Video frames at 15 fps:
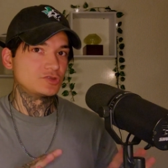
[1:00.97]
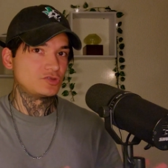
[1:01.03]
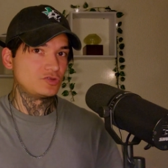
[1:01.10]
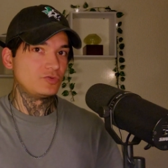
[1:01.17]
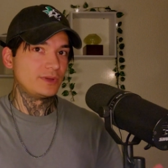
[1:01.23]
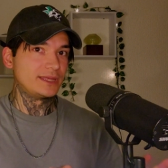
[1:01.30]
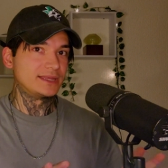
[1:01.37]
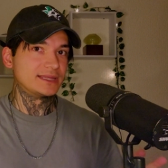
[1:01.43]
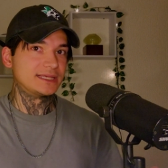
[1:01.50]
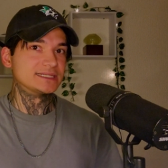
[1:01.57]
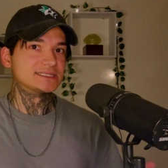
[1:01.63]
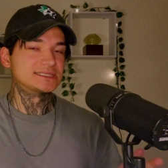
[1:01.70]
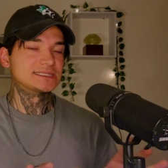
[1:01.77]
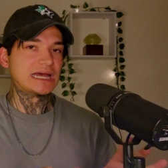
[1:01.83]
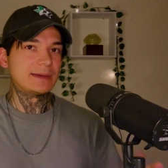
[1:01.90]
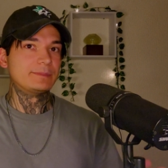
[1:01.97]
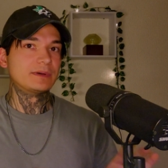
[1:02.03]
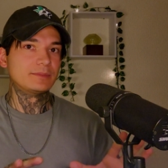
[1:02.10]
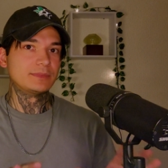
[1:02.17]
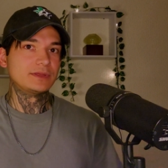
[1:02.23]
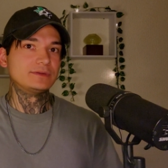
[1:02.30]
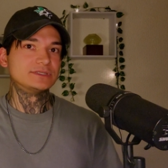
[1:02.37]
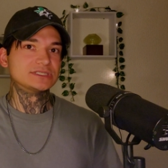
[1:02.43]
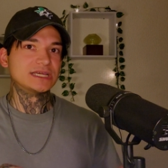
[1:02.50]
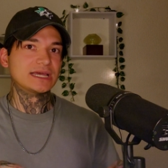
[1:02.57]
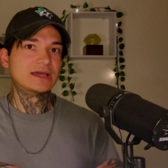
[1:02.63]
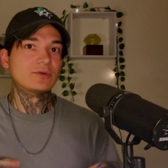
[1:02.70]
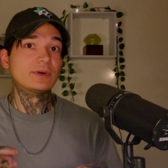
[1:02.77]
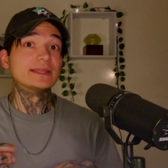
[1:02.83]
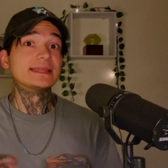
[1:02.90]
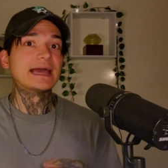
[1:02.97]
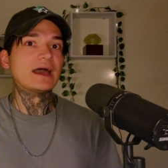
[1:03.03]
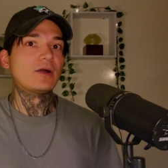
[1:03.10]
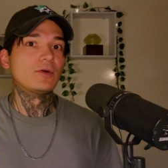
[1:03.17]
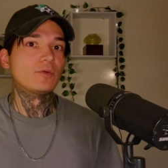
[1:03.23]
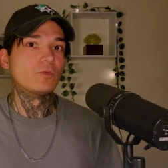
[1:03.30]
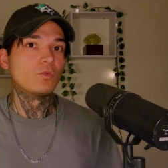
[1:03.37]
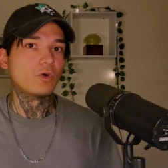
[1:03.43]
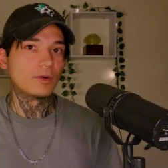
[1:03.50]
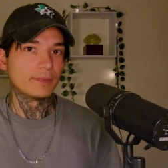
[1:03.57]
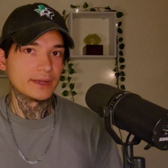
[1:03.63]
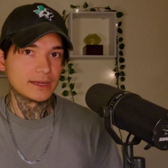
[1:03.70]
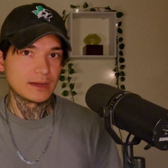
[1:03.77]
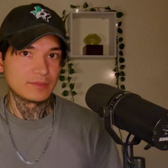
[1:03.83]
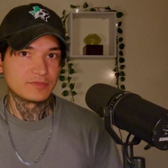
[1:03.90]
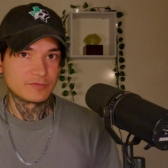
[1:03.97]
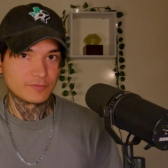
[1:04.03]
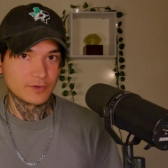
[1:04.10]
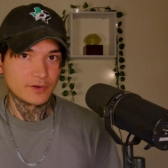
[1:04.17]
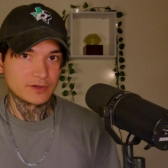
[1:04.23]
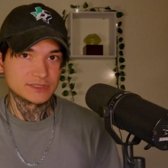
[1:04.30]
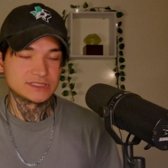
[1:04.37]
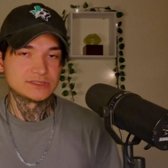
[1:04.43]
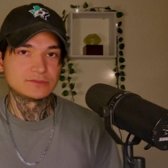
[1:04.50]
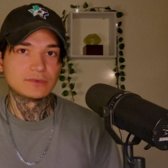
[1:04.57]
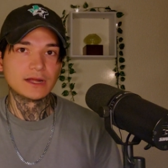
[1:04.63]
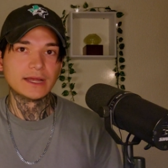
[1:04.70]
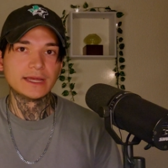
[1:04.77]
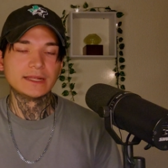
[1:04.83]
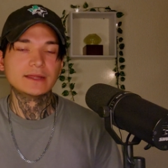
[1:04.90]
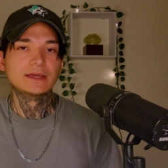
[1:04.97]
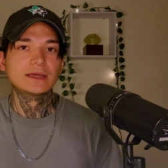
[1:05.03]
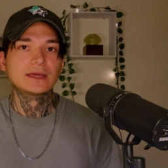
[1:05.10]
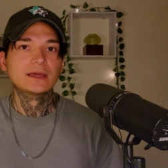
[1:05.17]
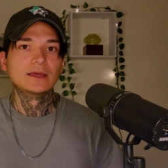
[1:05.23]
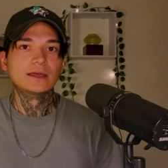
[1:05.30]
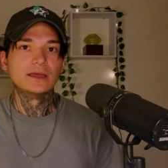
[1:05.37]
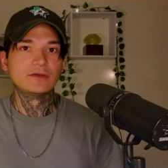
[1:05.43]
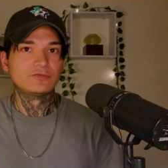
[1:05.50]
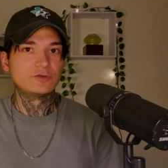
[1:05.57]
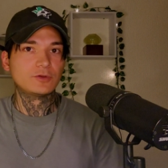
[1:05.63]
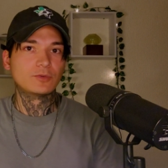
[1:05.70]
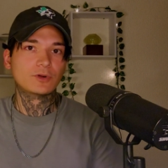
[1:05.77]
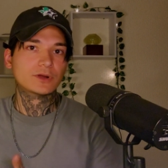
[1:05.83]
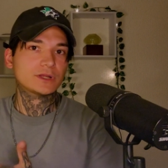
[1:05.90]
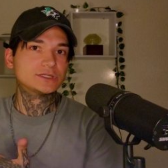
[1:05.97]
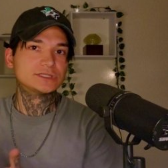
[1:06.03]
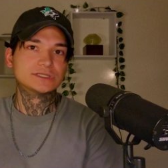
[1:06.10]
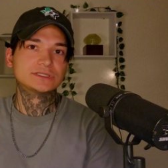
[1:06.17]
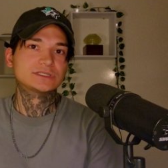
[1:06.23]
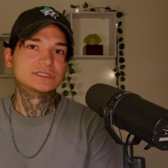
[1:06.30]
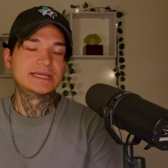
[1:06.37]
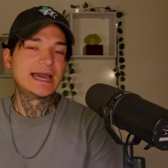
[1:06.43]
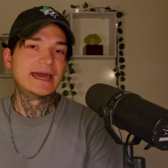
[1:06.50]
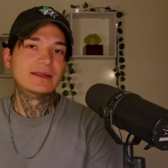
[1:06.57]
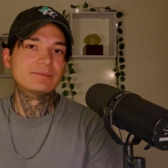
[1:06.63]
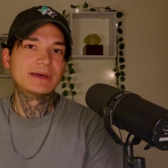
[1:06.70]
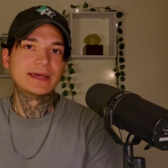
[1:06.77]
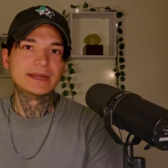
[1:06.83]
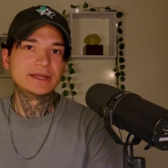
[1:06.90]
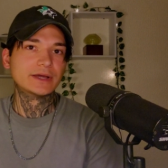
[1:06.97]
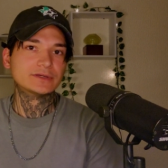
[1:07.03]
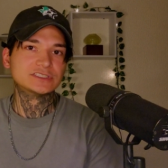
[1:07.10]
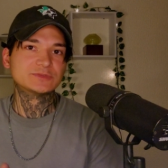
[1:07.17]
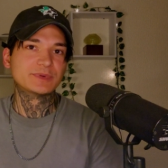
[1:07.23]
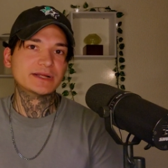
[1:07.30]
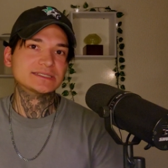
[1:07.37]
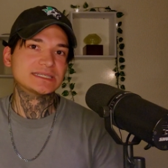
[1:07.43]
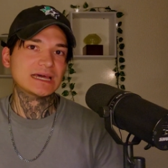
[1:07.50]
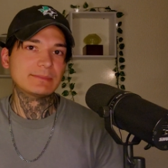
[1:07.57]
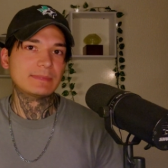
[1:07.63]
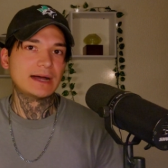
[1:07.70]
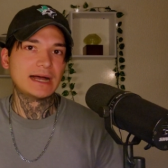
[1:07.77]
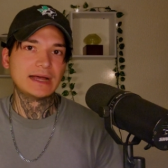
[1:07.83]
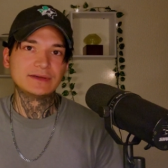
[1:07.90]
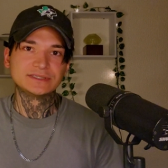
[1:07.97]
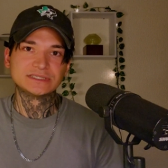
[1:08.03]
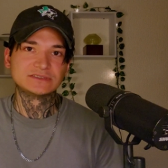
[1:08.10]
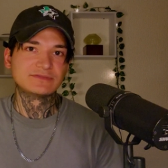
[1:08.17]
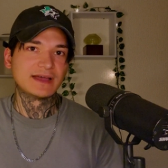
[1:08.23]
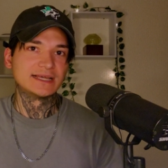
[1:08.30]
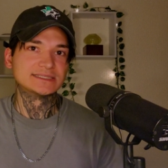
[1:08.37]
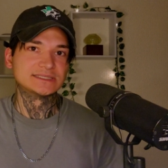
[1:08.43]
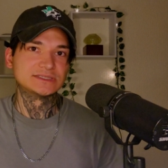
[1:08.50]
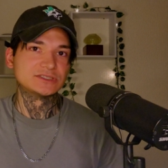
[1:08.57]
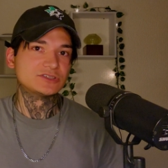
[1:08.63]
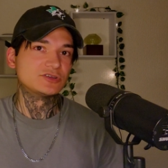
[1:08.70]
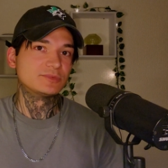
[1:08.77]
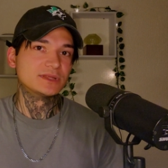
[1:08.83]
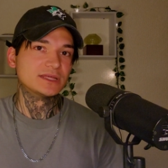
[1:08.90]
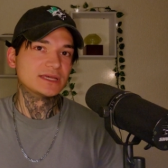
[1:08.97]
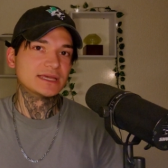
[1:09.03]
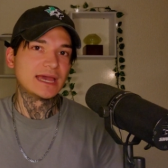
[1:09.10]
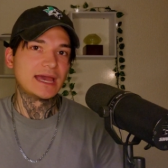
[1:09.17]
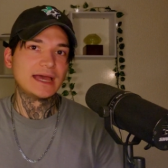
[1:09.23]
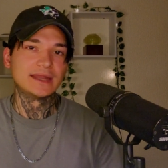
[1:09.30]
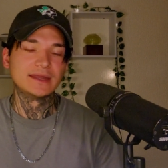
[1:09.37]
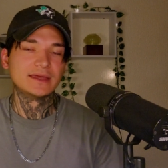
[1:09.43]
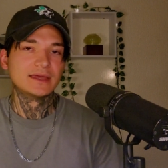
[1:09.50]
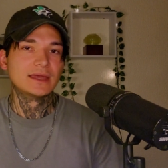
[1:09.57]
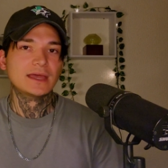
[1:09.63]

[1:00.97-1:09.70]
doing this type of music without warming up first, right? If you were to just get out of bed and go sprint 10 miles as fast as you humanly can,